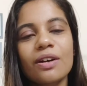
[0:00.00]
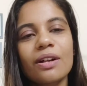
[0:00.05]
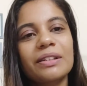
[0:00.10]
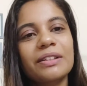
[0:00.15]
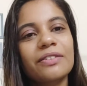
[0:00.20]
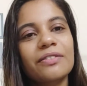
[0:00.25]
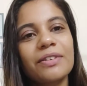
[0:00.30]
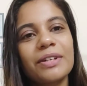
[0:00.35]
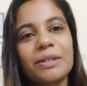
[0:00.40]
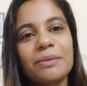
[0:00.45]

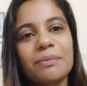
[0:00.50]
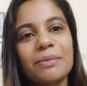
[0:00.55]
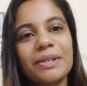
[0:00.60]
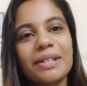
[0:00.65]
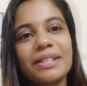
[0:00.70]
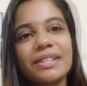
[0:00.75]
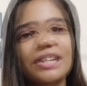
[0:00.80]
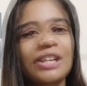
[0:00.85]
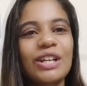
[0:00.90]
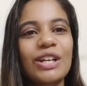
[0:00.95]
All the very
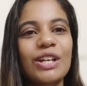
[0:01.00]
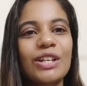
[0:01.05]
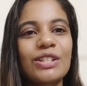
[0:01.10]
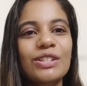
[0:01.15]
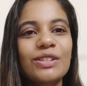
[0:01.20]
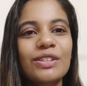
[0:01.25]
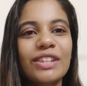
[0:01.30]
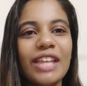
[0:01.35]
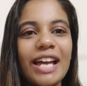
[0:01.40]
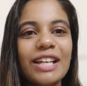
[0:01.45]
best.
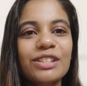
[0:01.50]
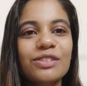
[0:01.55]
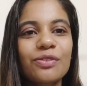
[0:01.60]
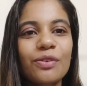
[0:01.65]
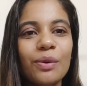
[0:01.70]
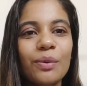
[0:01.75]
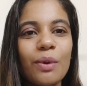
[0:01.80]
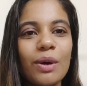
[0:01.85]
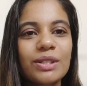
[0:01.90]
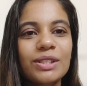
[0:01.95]
So thanks
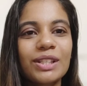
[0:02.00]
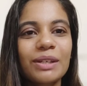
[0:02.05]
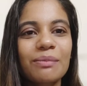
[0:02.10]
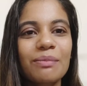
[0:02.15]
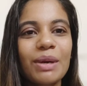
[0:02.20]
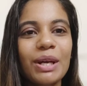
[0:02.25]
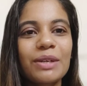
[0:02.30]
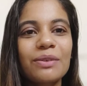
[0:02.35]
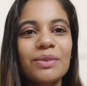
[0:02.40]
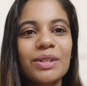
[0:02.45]
for
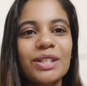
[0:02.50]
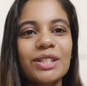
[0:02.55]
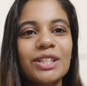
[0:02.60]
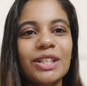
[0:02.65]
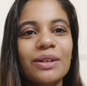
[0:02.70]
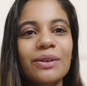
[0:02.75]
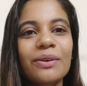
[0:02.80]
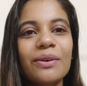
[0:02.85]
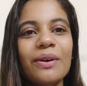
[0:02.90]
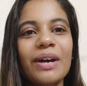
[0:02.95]
watching my
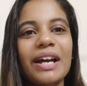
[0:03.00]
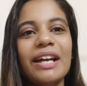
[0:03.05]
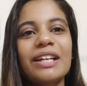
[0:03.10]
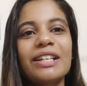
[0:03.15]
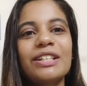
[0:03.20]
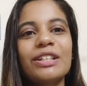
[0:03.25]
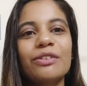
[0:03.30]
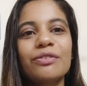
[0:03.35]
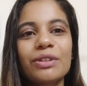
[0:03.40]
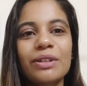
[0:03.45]
video,
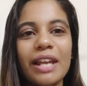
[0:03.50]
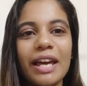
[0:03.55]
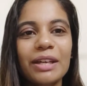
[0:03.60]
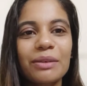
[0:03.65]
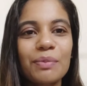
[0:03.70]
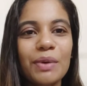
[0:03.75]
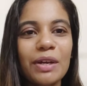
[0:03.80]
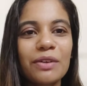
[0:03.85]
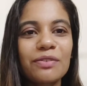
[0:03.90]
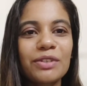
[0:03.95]
and if you
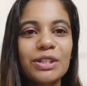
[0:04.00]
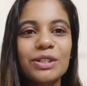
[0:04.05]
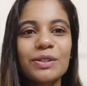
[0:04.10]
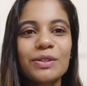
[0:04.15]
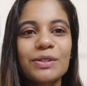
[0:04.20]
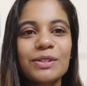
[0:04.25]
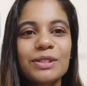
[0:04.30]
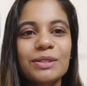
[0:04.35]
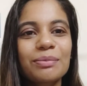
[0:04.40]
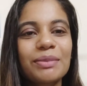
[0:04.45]
like my
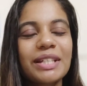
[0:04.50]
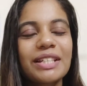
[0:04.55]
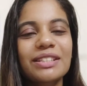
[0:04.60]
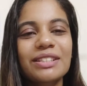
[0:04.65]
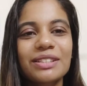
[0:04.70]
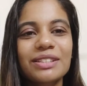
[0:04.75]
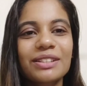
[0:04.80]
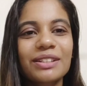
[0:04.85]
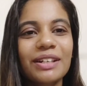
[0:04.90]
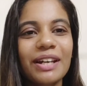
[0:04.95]
videos,
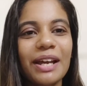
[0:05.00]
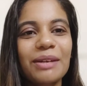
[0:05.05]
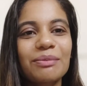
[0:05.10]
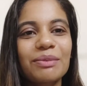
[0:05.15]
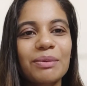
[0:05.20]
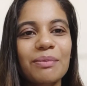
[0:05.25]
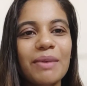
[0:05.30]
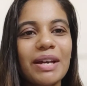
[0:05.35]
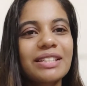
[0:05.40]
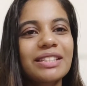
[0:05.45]
please
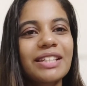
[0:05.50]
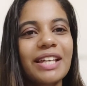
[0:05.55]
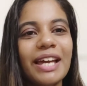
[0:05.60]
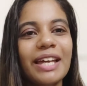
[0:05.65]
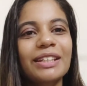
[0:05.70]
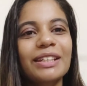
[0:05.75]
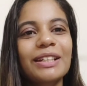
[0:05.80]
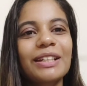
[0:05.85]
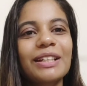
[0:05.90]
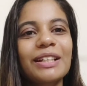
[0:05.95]
subscribe to my
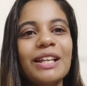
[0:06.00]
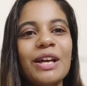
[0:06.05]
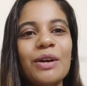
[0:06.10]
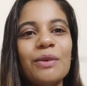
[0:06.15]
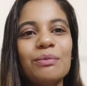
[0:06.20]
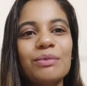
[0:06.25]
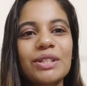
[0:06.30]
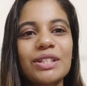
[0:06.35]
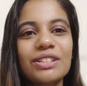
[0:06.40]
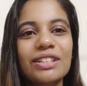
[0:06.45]
channel.
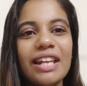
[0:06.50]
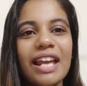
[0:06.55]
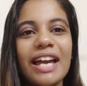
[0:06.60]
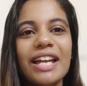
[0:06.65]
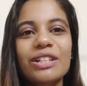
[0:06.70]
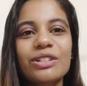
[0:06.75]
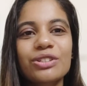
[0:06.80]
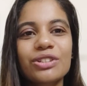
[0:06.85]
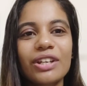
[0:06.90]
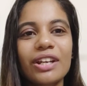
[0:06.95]
Please
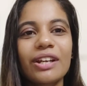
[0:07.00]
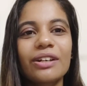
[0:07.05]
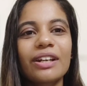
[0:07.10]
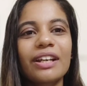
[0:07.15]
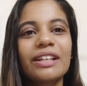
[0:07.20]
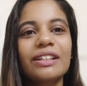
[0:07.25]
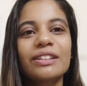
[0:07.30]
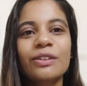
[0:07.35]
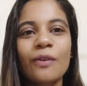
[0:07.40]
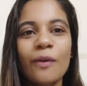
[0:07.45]
like, share
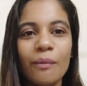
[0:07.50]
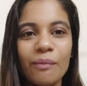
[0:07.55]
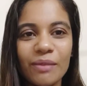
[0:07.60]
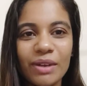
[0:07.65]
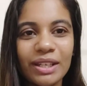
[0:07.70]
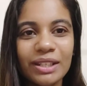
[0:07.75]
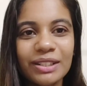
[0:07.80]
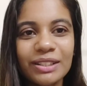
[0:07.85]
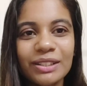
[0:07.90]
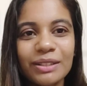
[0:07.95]
and
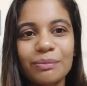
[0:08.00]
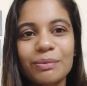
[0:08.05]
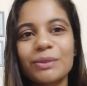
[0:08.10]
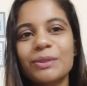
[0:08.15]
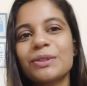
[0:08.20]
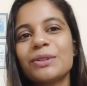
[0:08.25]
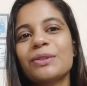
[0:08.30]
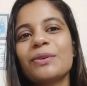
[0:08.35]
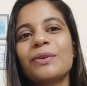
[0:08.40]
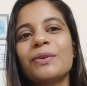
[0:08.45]
comment
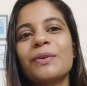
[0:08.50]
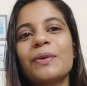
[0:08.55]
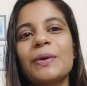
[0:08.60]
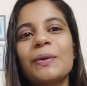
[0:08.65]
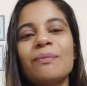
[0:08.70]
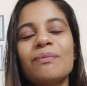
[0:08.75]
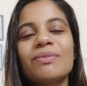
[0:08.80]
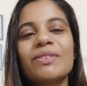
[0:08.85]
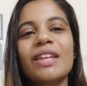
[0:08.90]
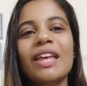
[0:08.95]

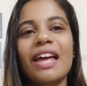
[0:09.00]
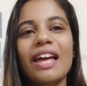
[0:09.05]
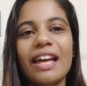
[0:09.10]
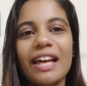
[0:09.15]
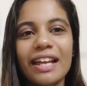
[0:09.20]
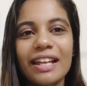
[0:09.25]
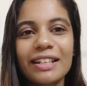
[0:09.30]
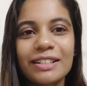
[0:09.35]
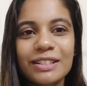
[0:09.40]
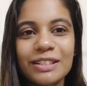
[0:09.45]
below,
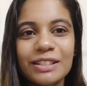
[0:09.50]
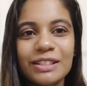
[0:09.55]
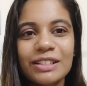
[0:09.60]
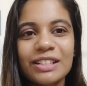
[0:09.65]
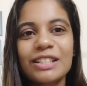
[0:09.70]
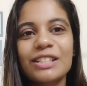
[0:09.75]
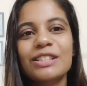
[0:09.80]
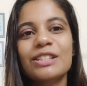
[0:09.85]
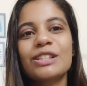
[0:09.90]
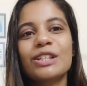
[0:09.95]

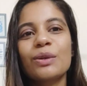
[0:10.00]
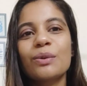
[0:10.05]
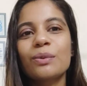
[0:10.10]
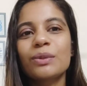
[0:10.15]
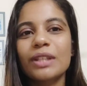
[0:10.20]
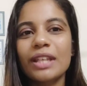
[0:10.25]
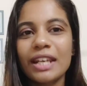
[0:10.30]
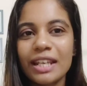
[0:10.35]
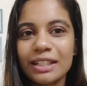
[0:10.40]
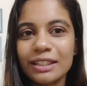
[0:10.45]
and see you
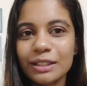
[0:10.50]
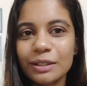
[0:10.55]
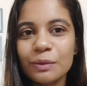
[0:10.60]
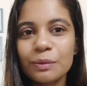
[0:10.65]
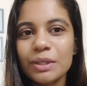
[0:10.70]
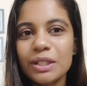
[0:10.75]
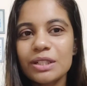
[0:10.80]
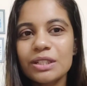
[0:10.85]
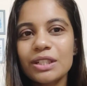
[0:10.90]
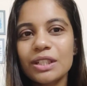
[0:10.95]
with
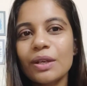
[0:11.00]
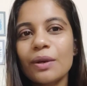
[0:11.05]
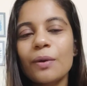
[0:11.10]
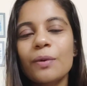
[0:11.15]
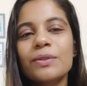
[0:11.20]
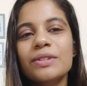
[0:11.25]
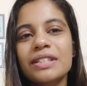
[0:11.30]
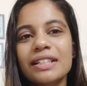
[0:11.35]
another video.